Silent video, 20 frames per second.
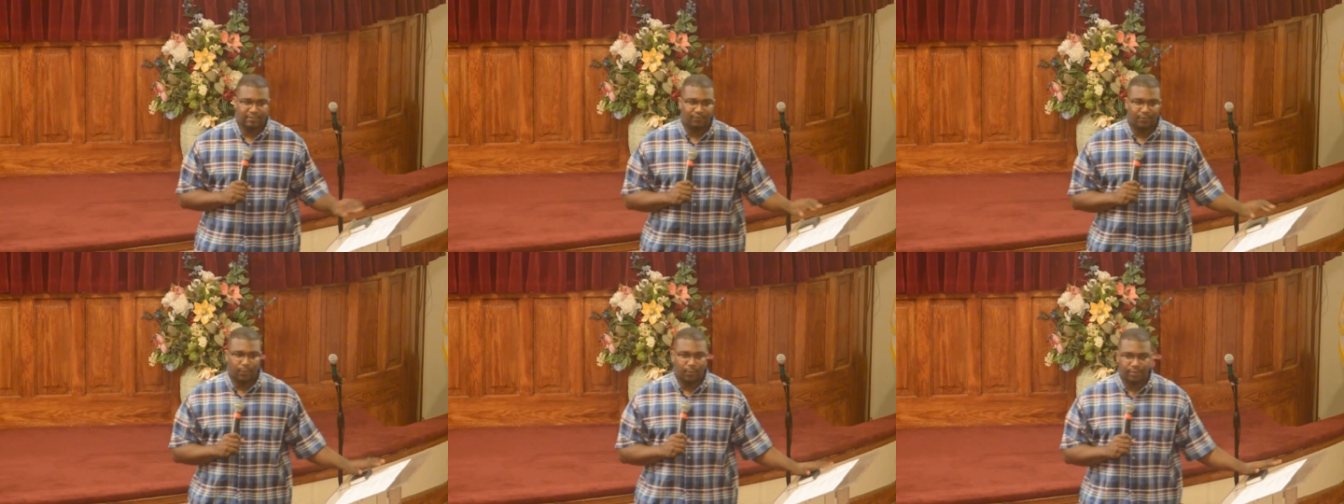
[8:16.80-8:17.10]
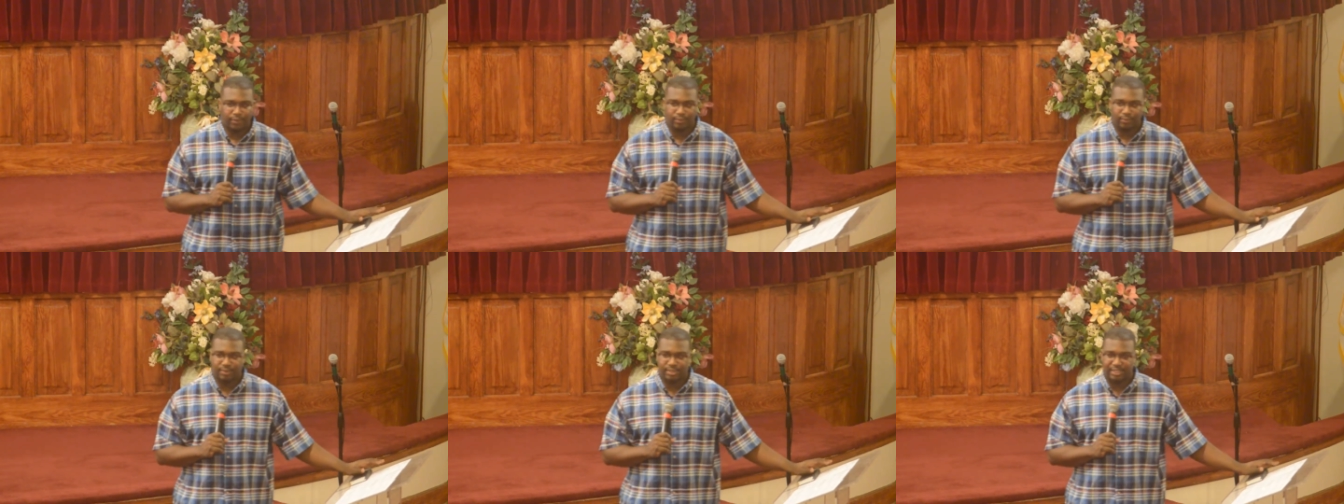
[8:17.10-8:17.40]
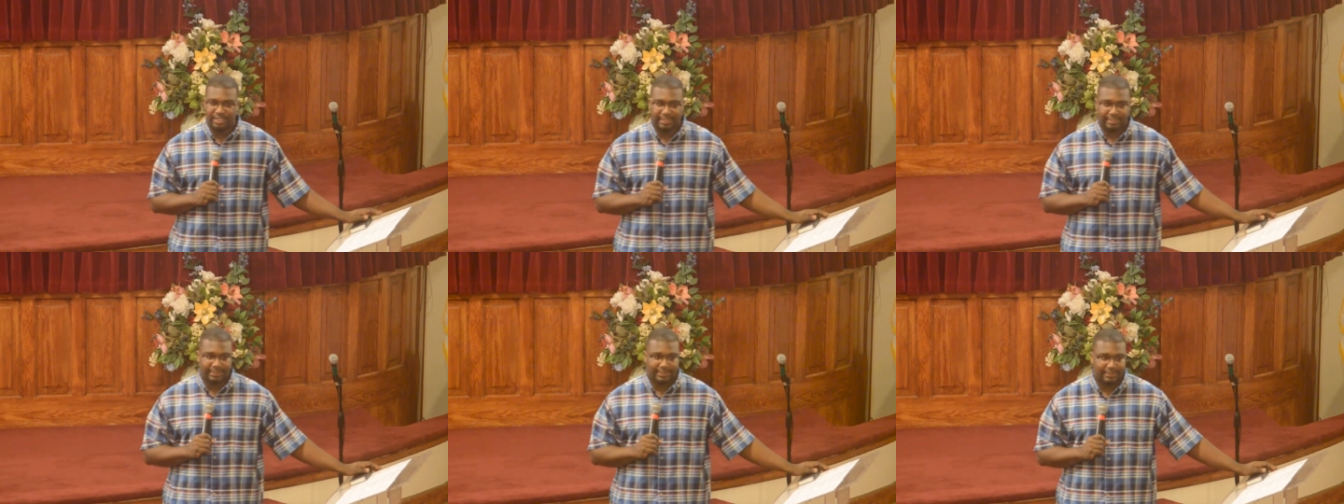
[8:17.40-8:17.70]
4 through
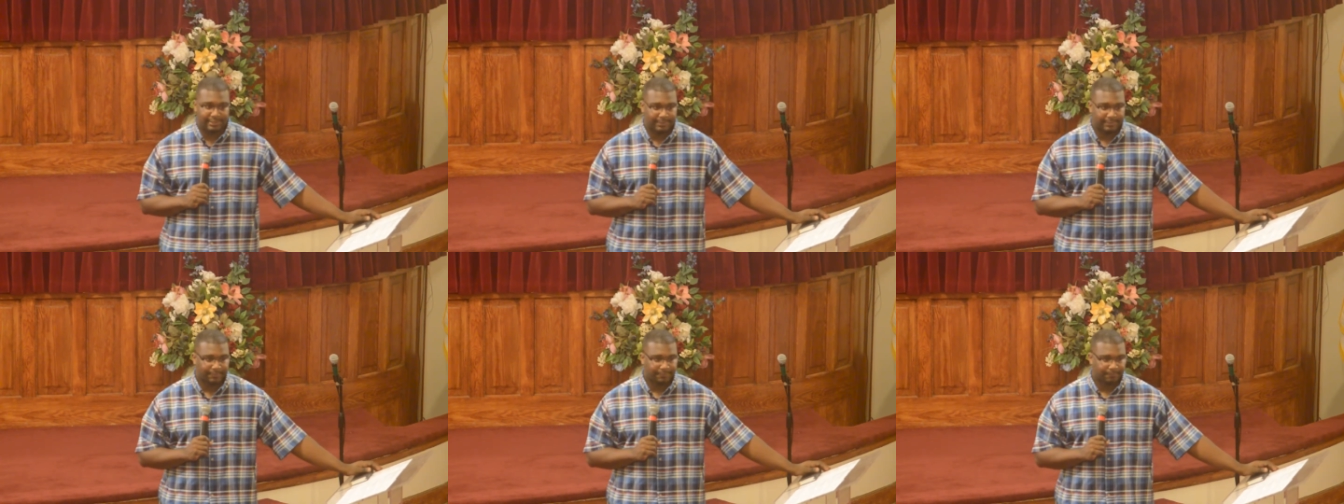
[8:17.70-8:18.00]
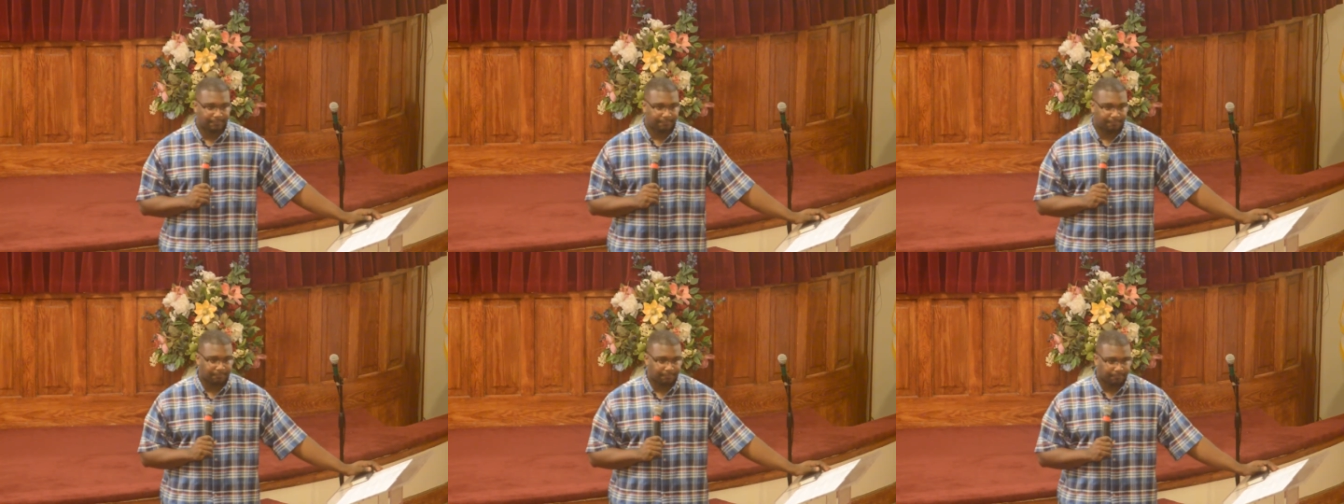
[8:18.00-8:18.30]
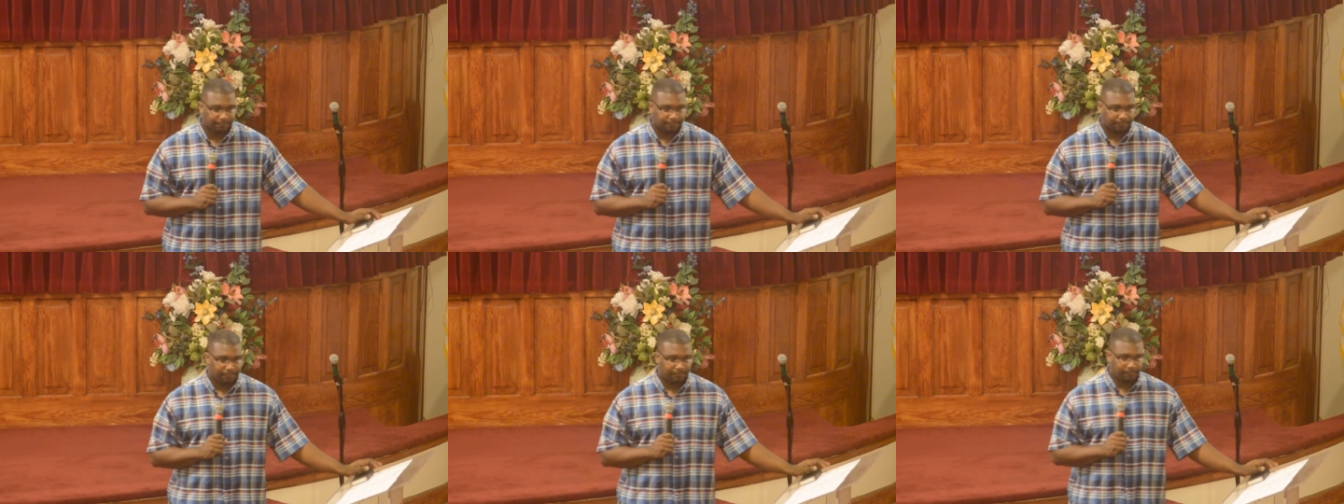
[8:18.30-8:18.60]
6?
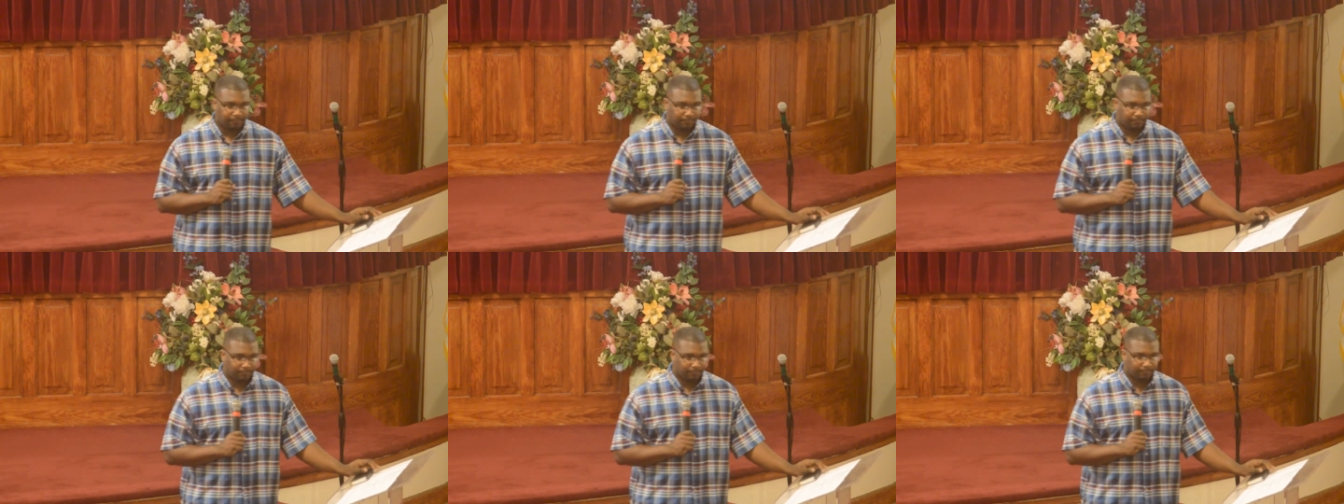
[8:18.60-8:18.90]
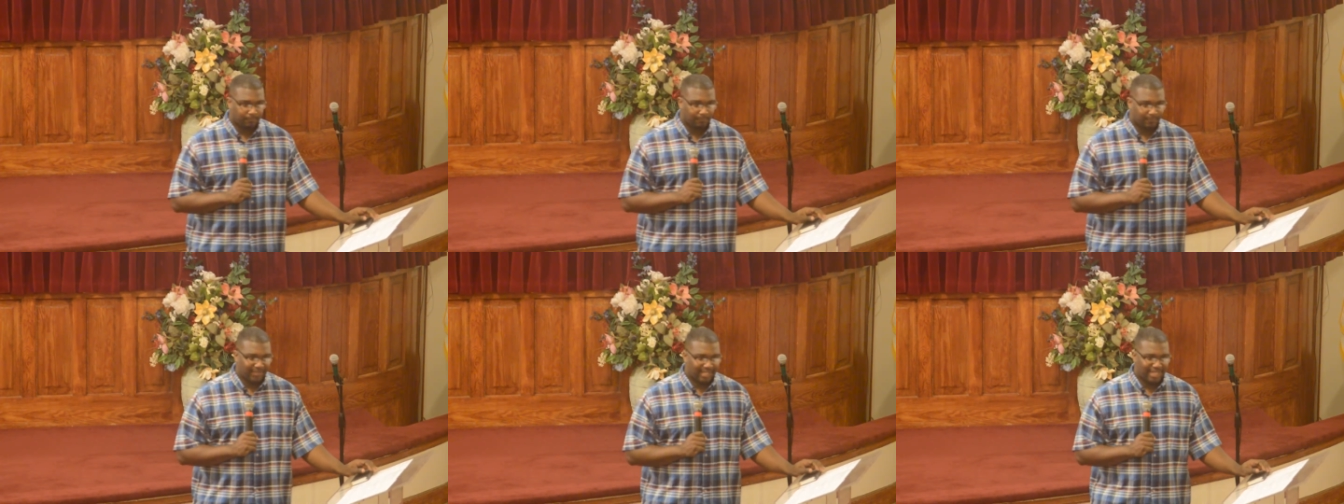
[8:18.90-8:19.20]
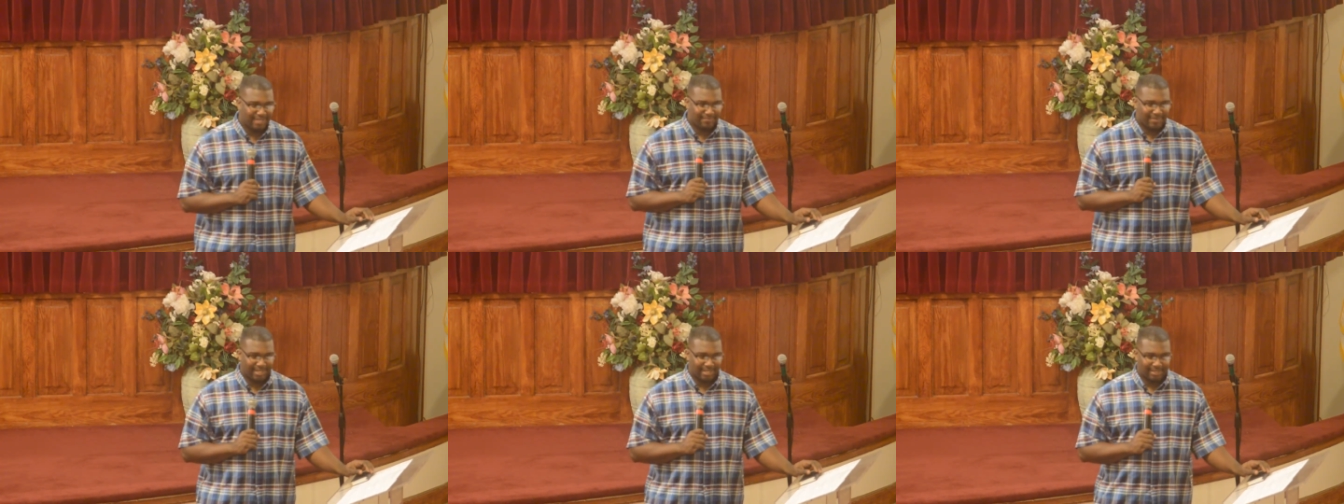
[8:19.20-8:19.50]

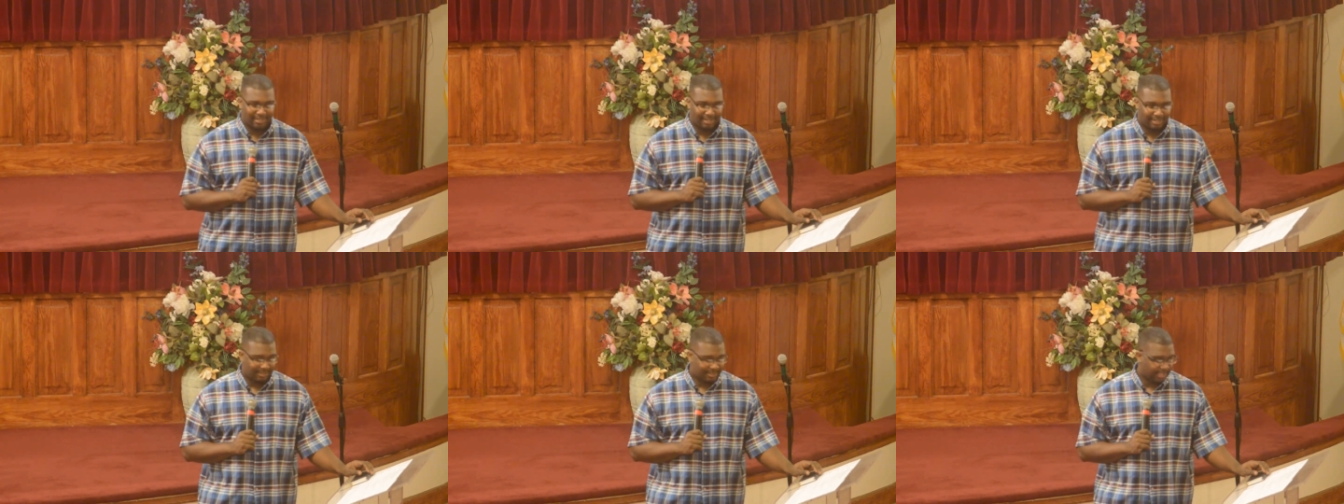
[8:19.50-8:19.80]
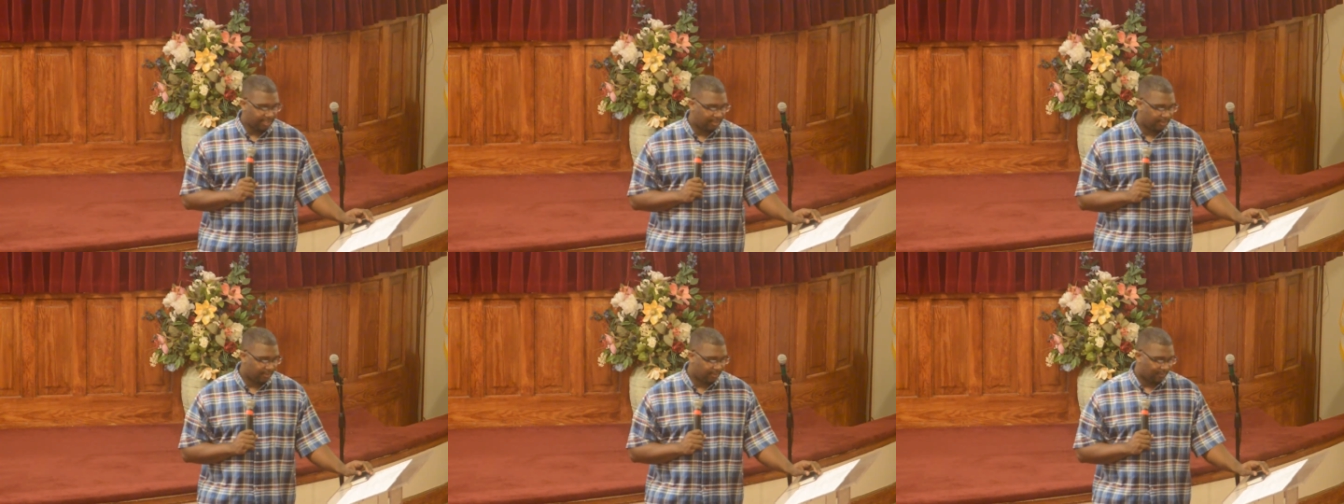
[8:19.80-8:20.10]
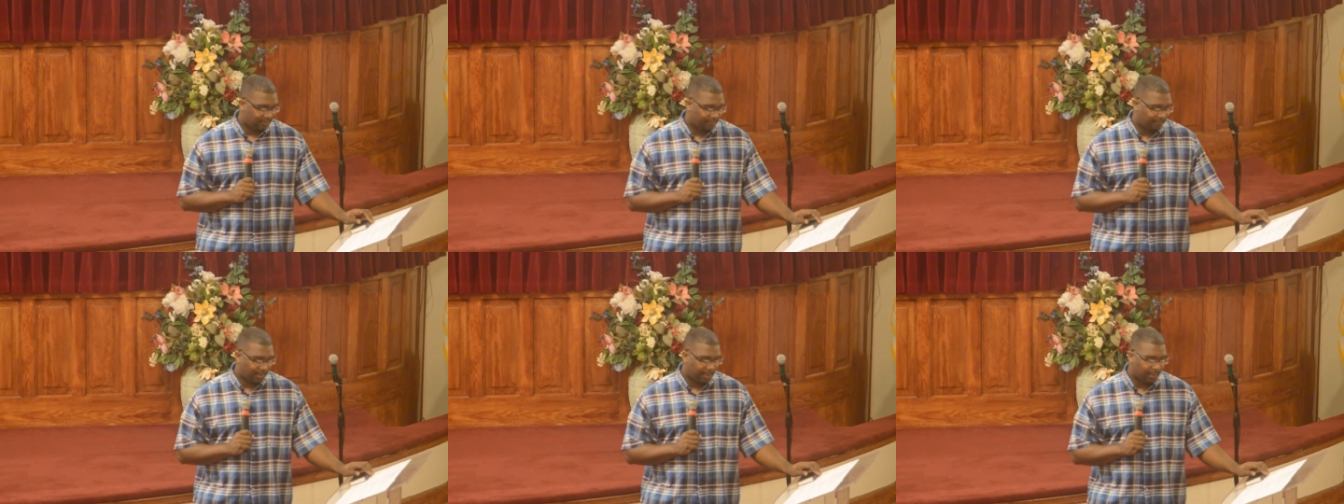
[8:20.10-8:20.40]
Amen. Thank you,
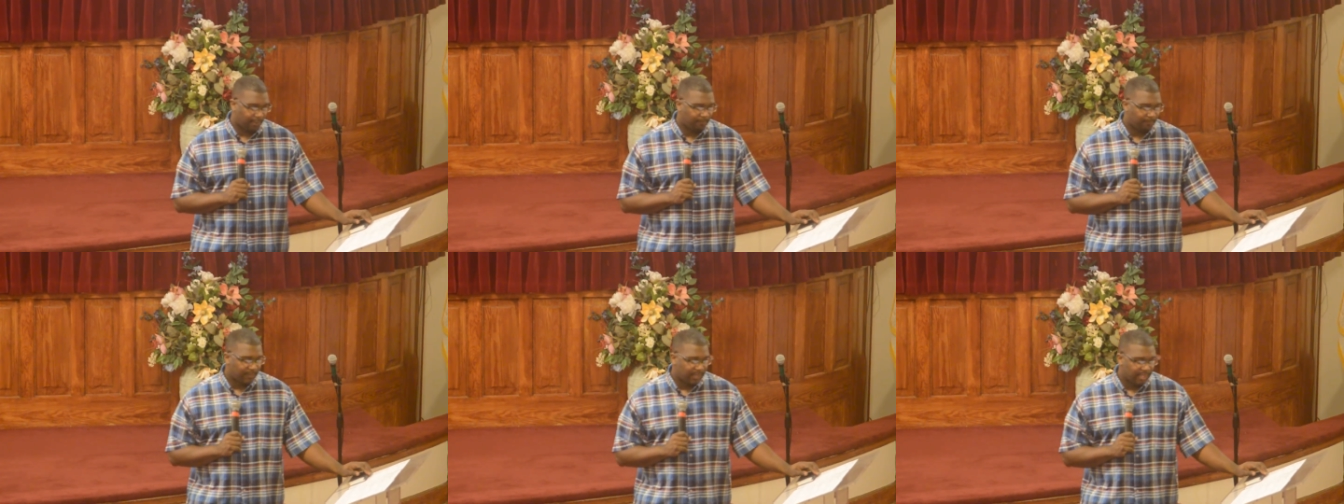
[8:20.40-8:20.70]
Reverend Paul.